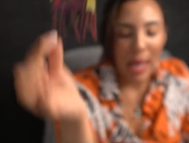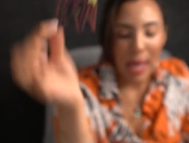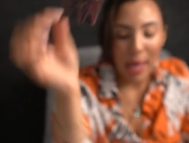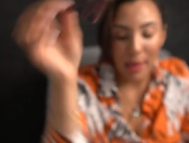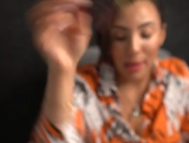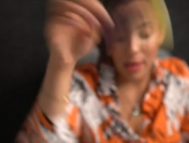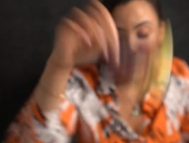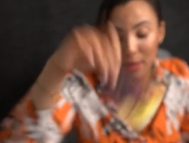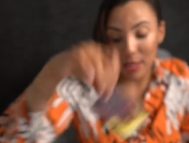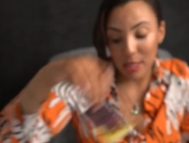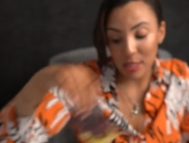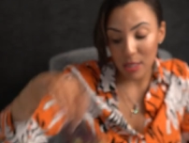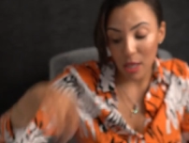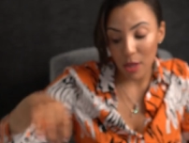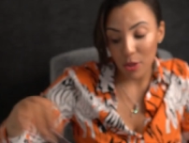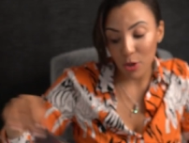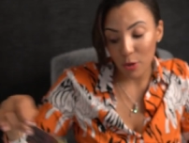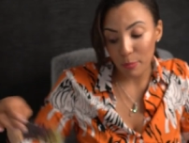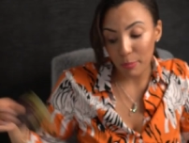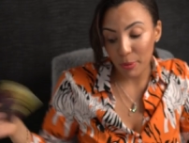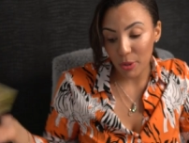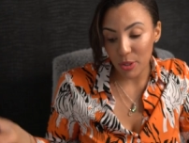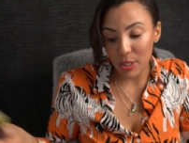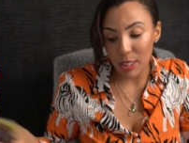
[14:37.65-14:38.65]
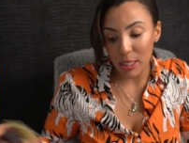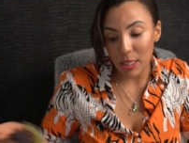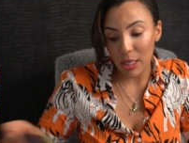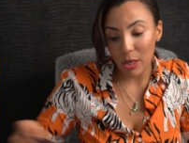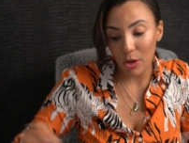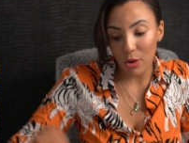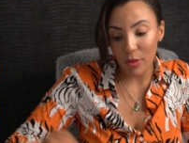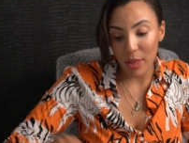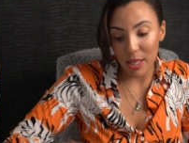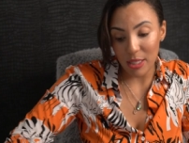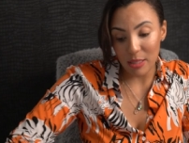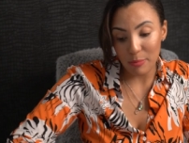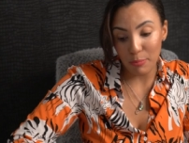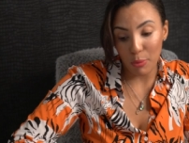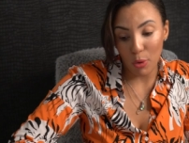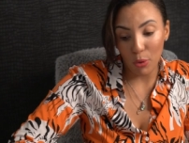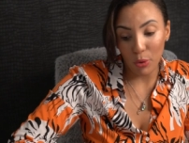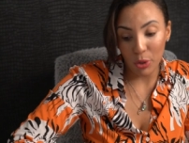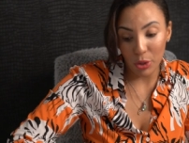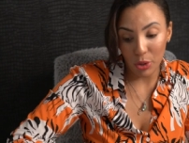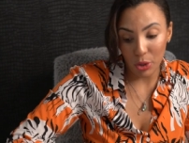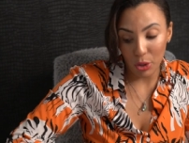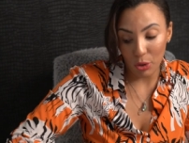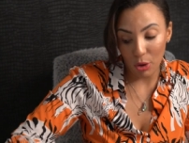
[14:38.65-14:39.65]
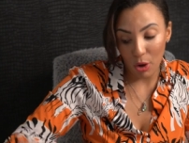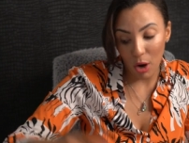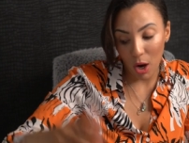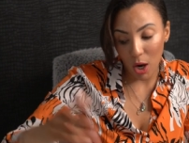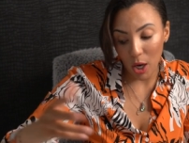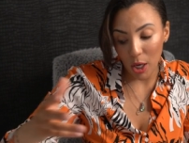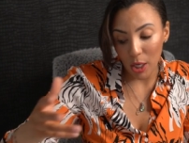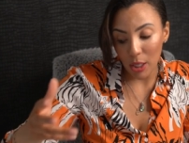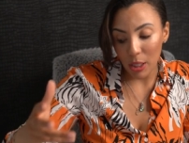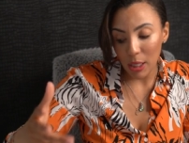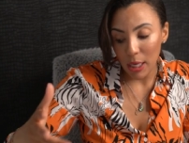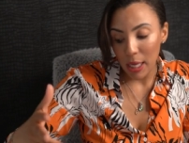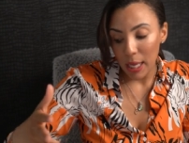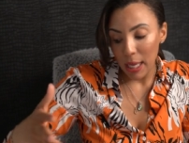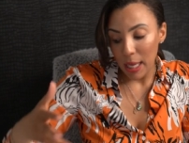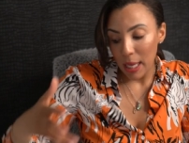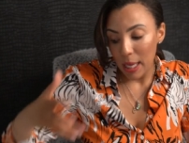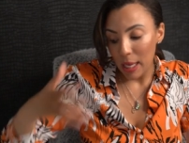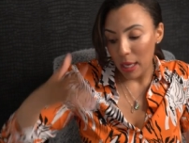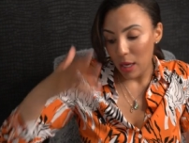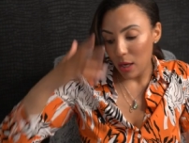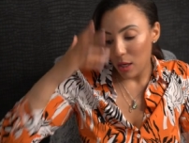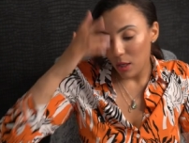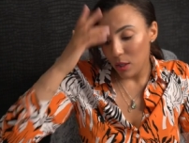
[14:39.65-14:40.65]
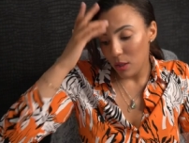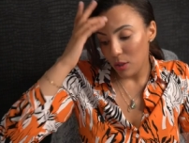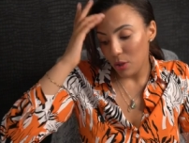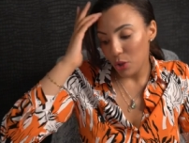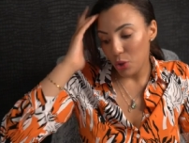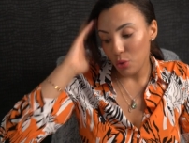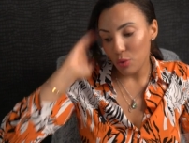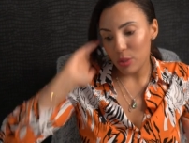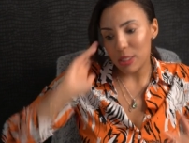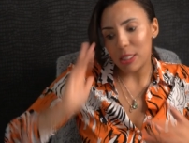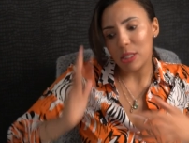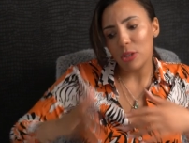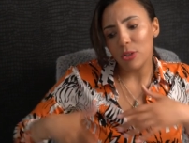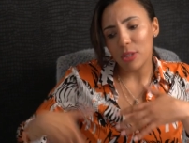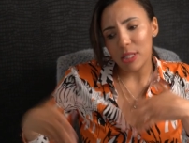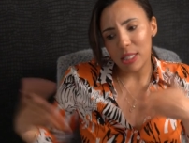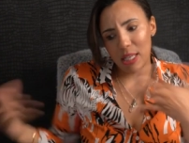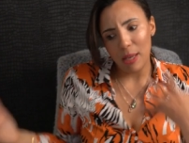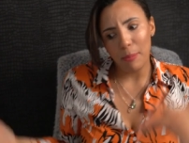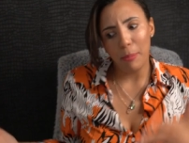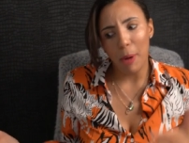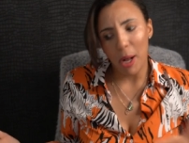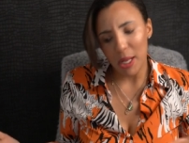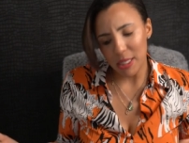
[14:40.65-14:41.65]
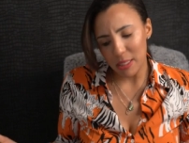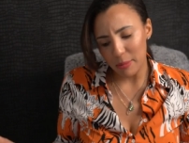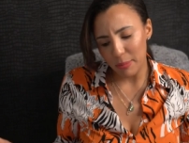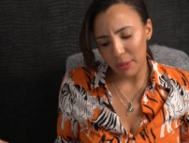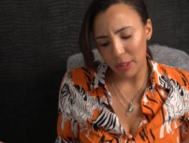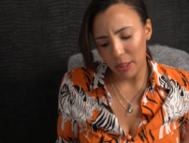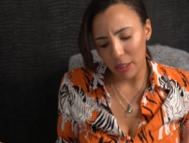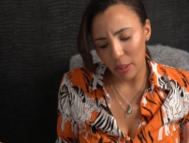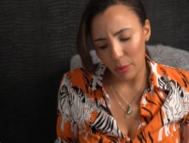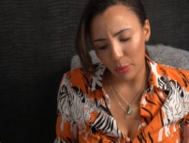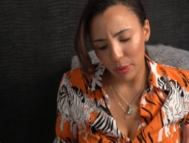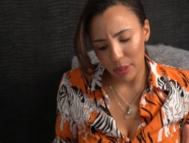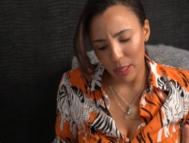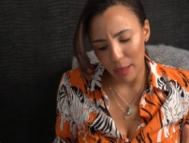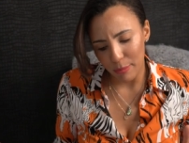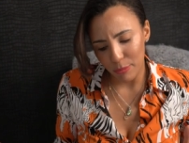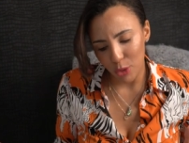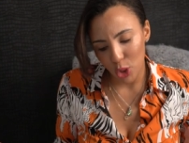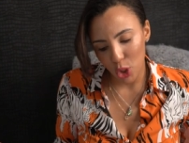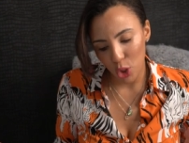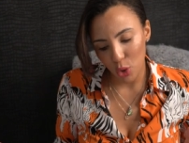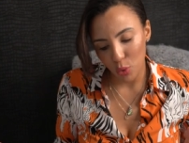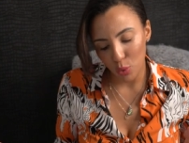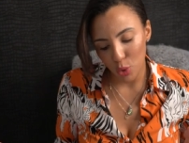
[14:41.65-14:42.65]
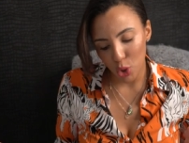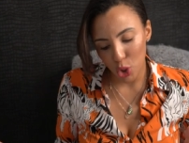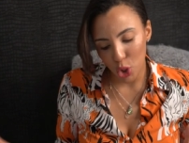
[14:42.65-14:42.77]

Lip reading: And then this other person here that's broken your heart, you still see a possibility with them too.